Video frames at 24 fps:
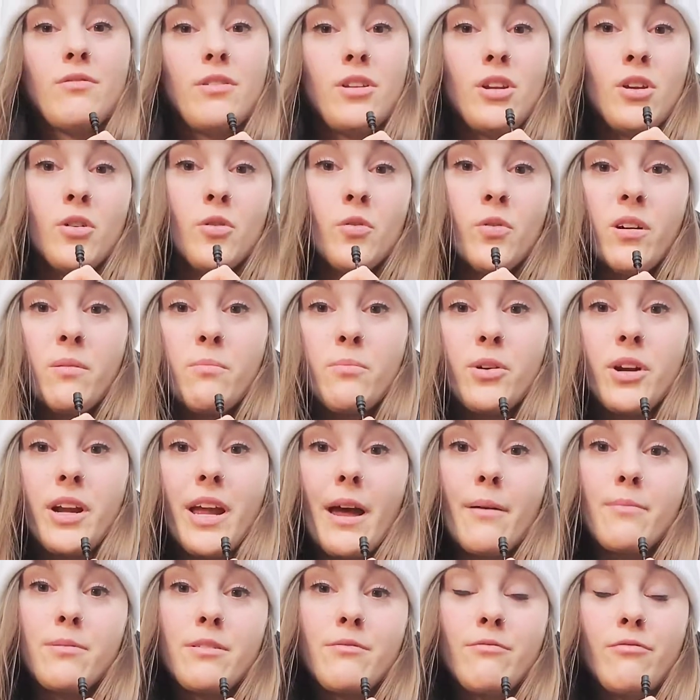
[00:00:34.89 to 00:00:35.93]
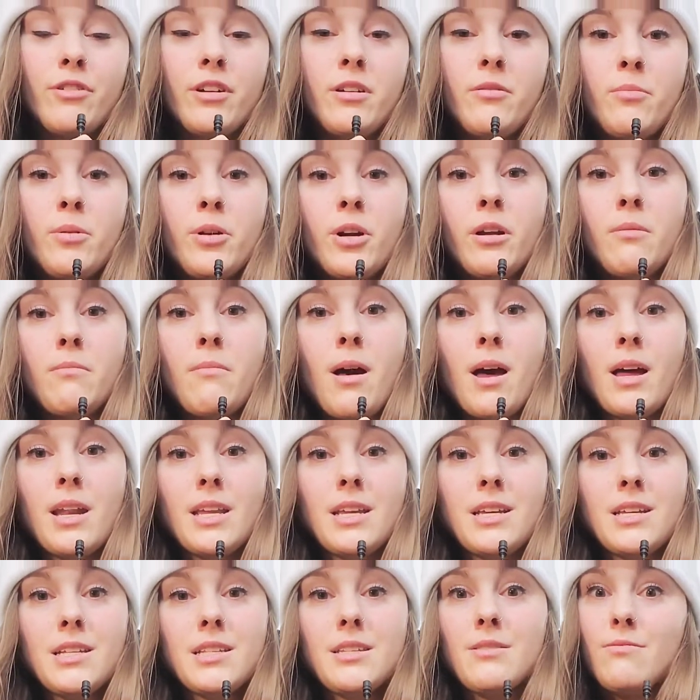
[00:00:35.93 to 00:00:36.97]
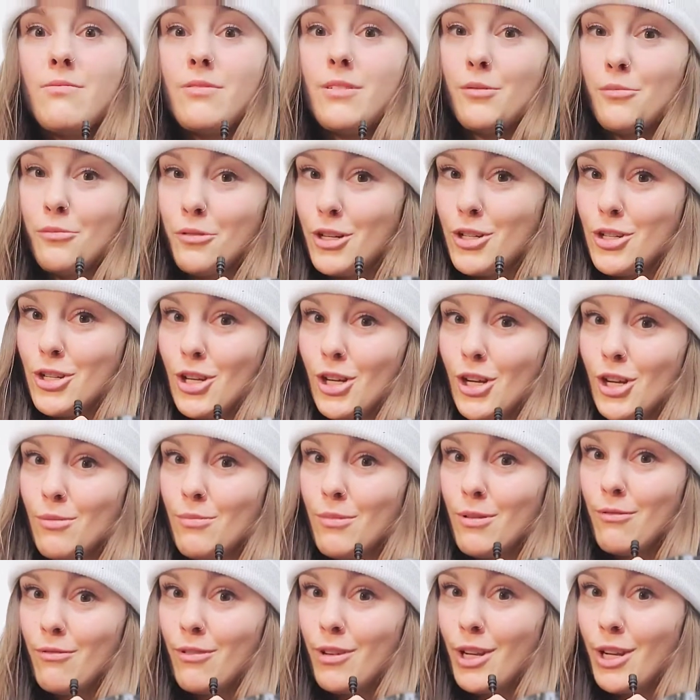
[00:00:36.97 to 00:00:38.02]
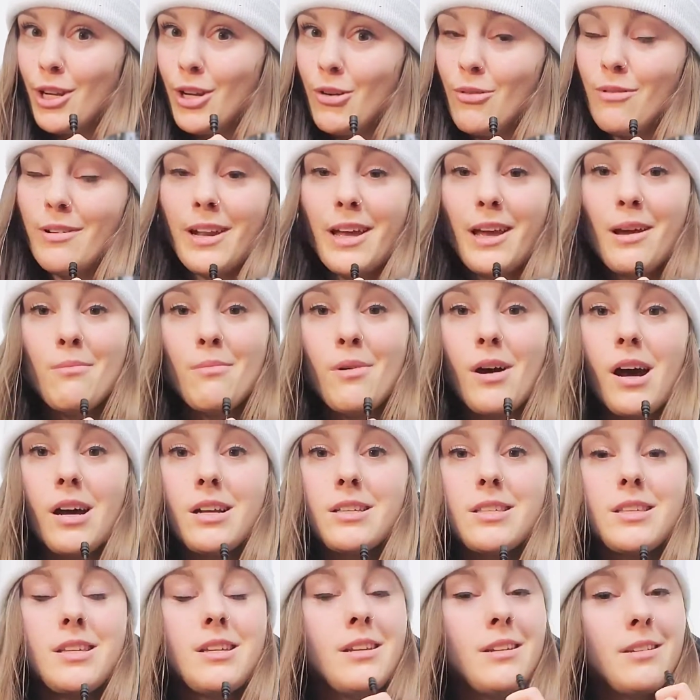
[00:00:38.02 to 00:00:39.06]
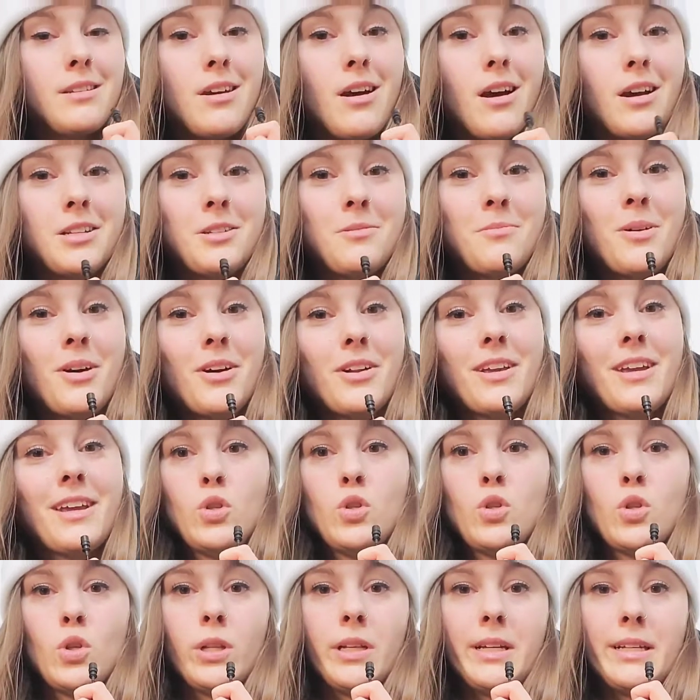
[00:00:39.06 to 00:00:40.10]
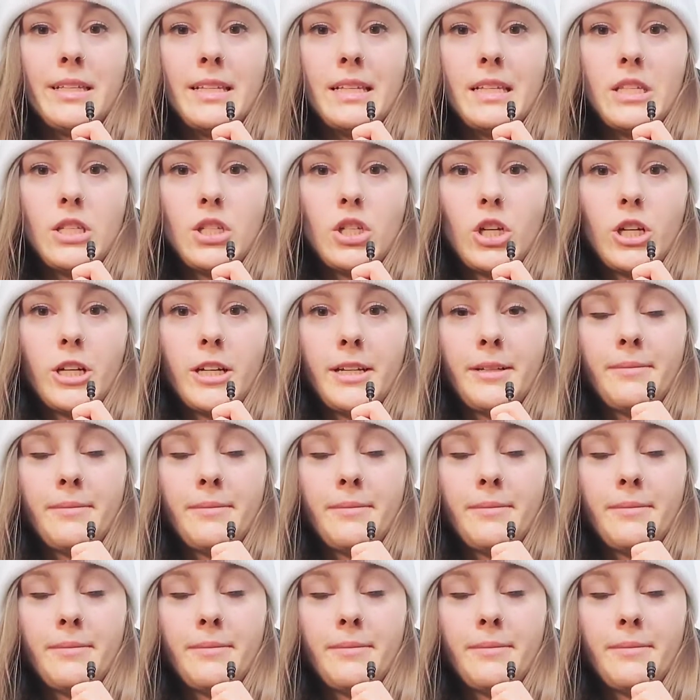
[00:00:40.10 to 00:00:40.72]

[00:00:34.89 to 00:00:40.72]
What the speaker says: If you don't know what bergapten free bergamot is, feel free to check out my video when I unboxed it and talked about it. So let's get started.